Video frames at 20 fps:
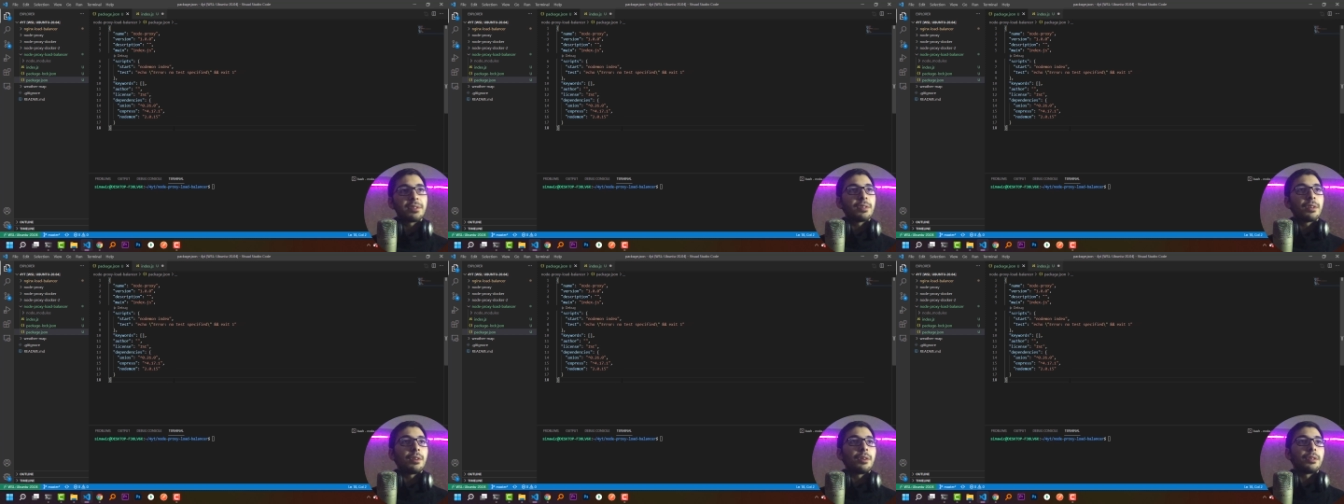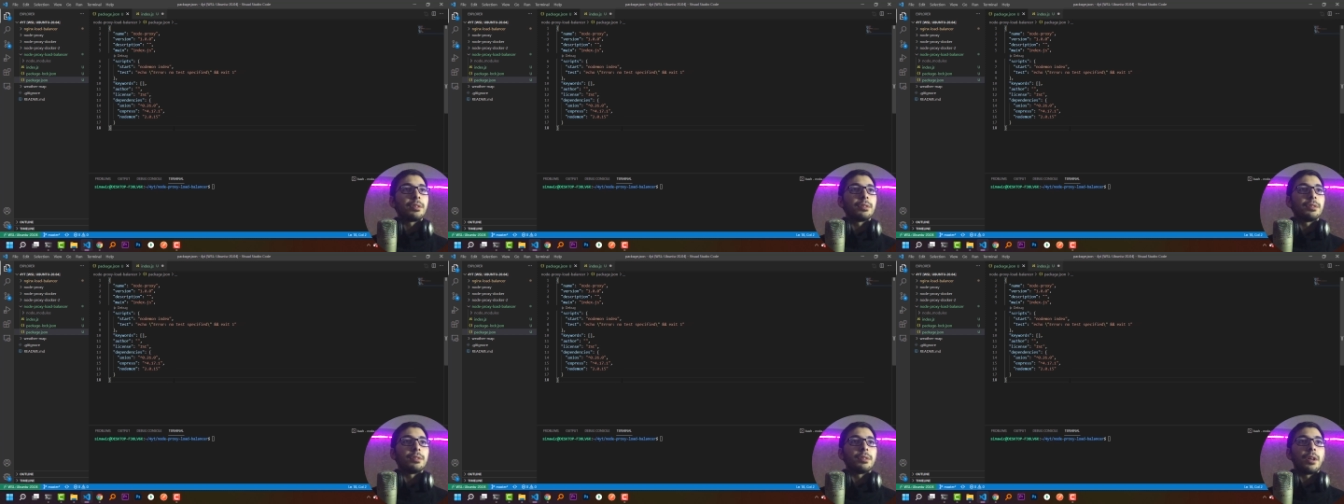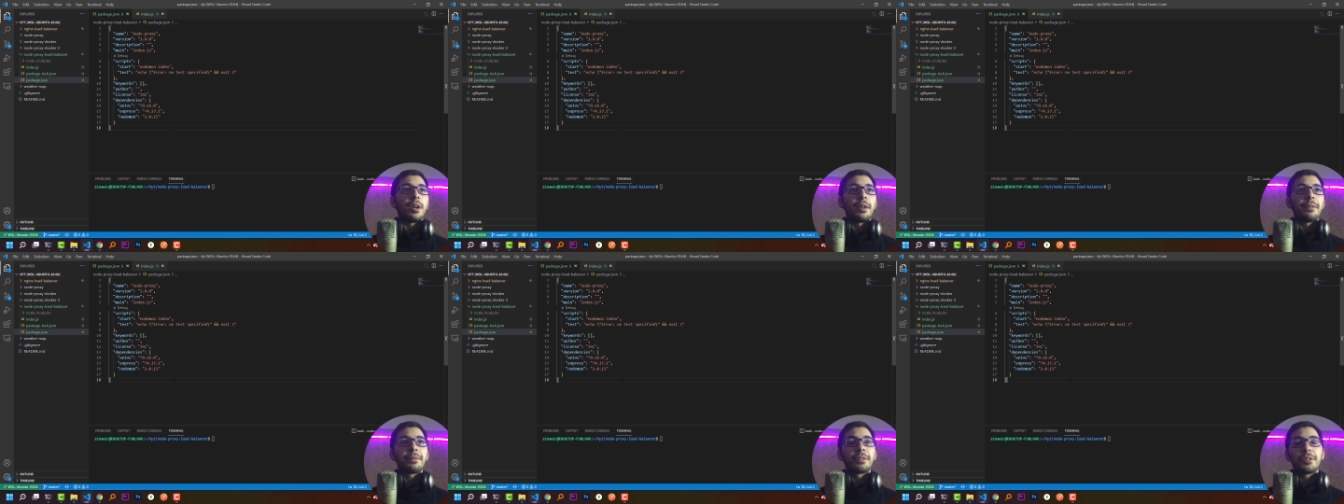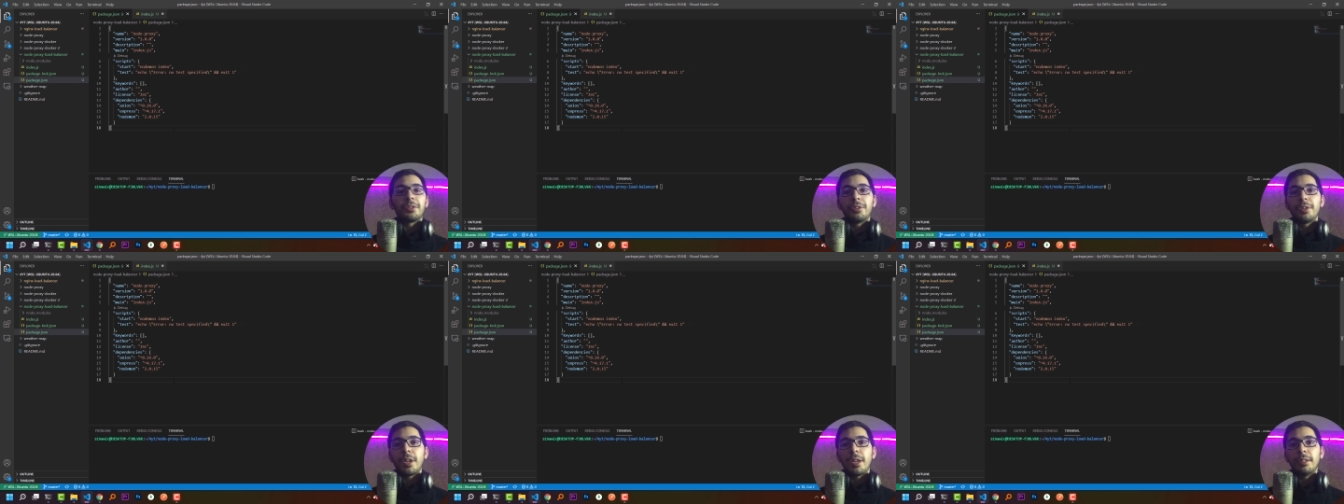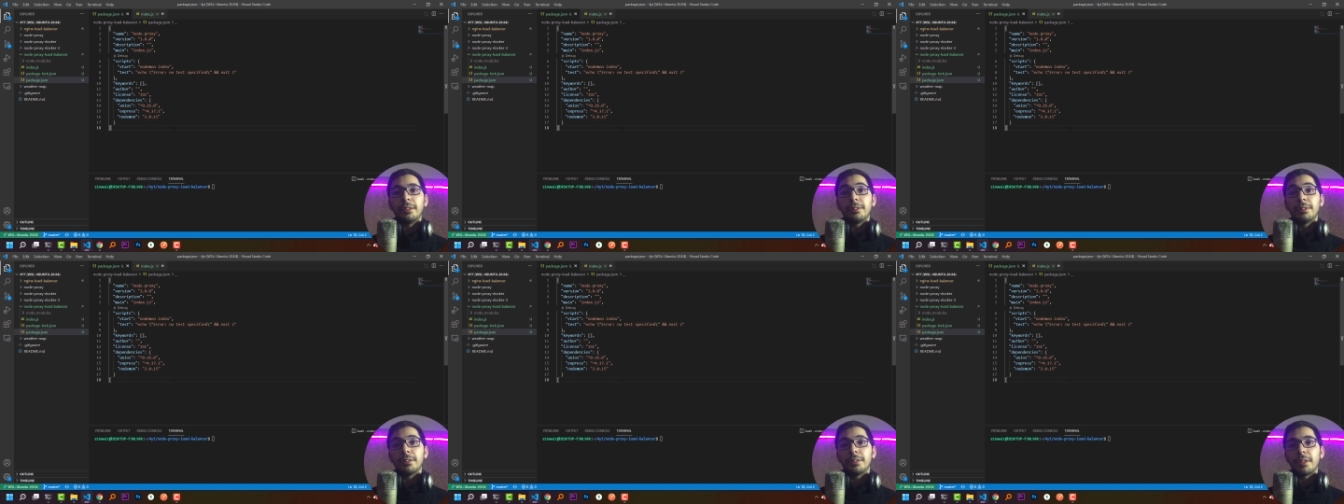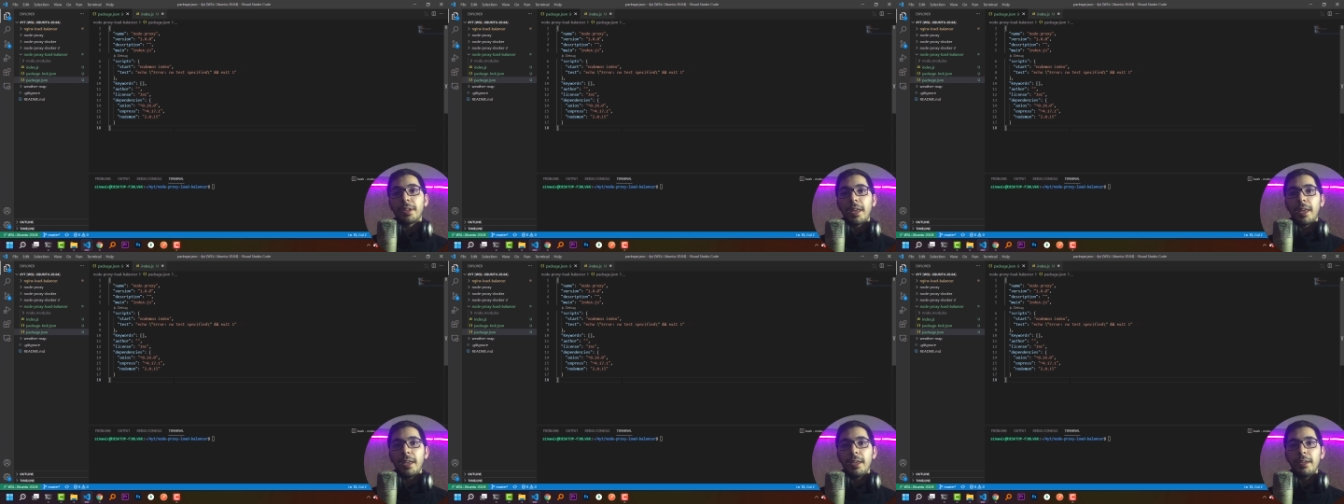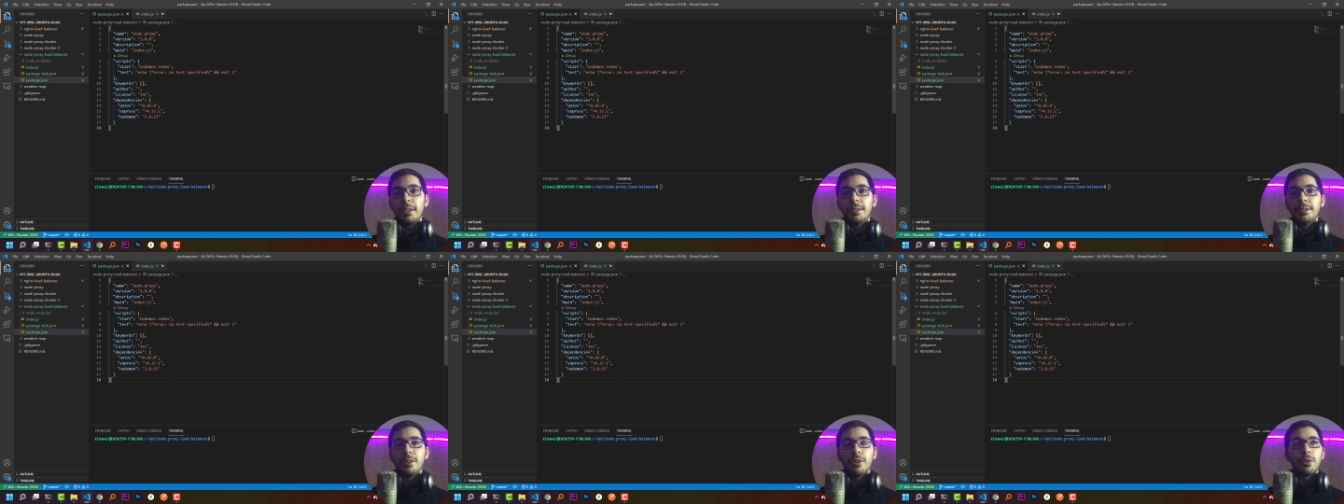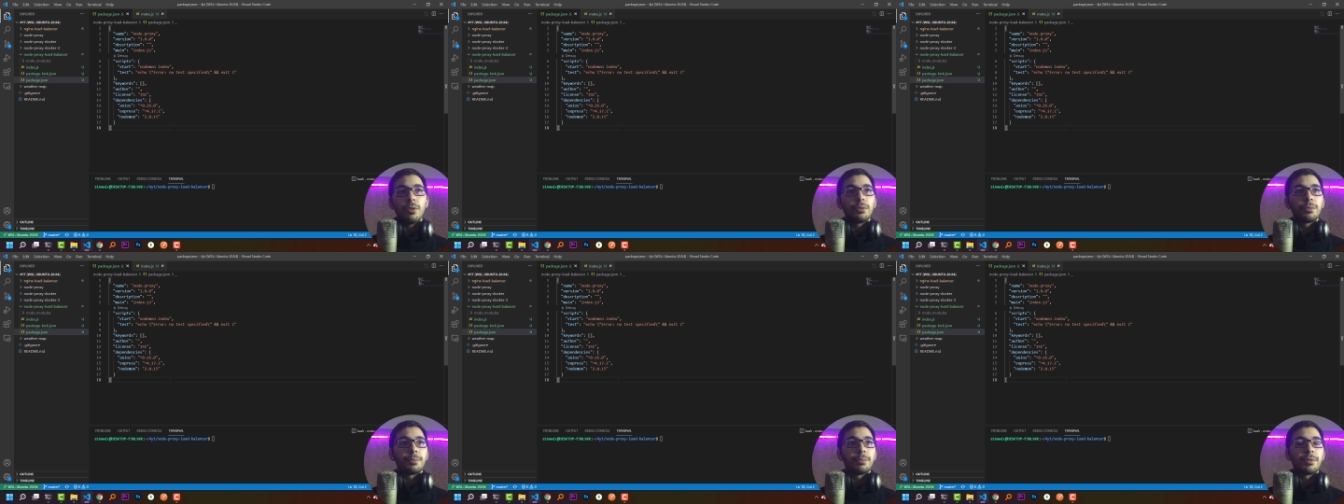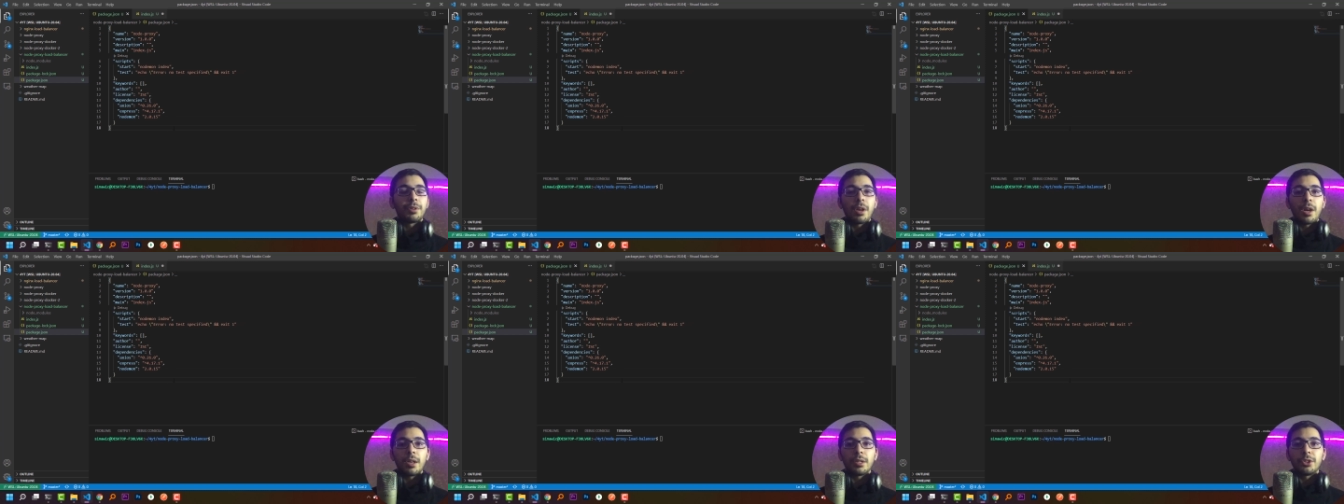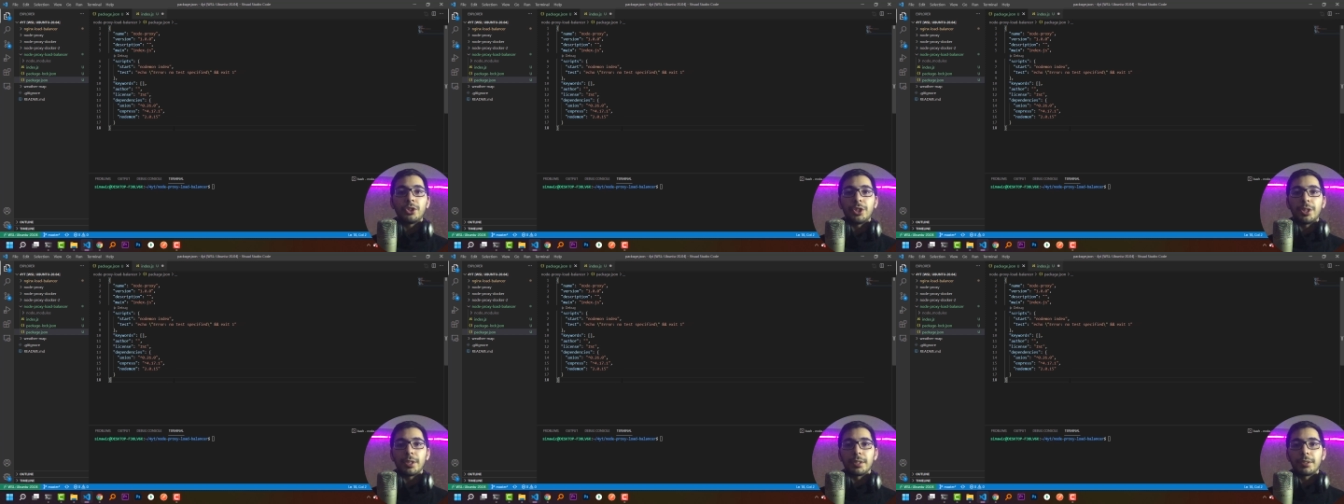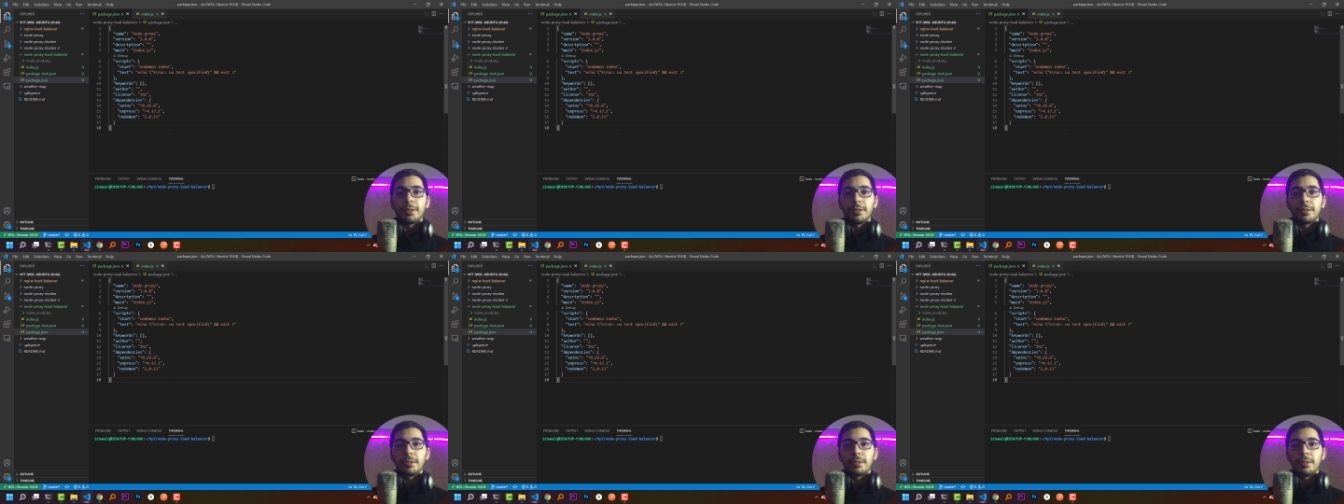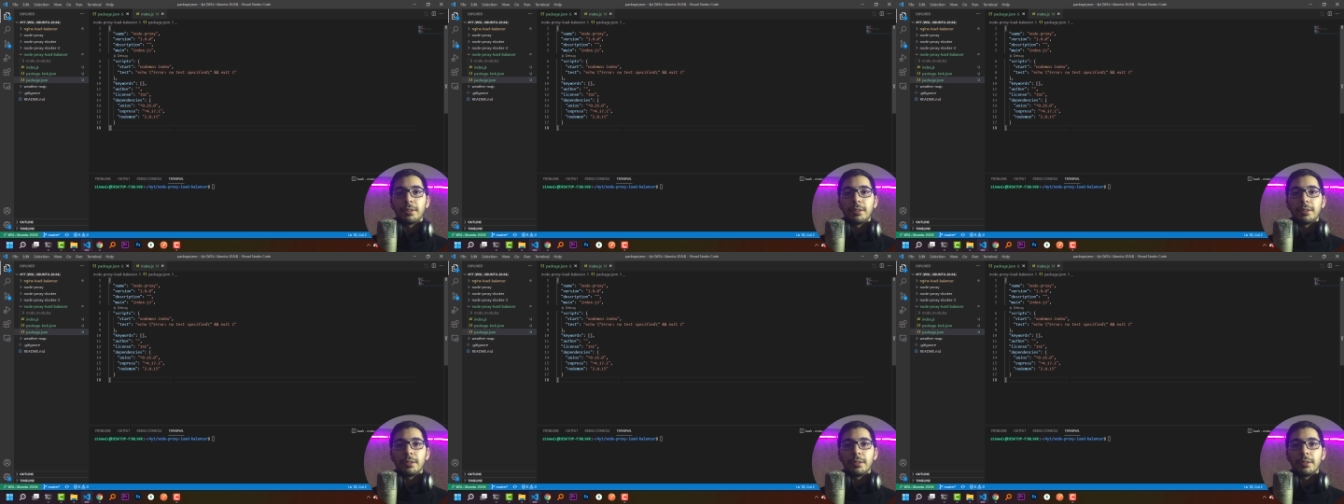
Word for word: started, I've created a Node project